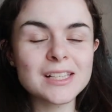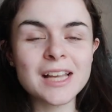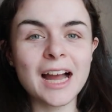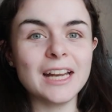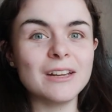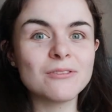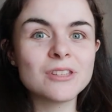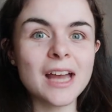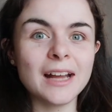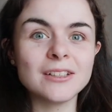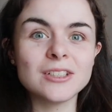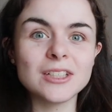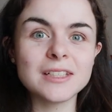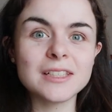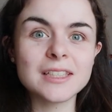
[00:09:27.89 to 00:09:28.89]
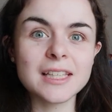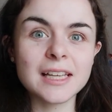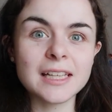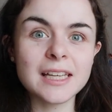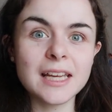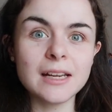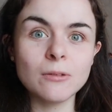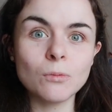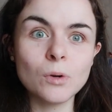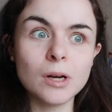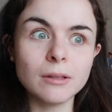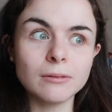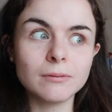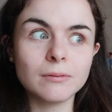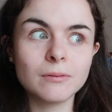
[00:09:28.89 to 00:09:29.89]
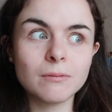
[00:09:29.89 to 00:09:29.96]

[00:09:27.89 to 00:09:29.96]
kind of tangents, thinking, well,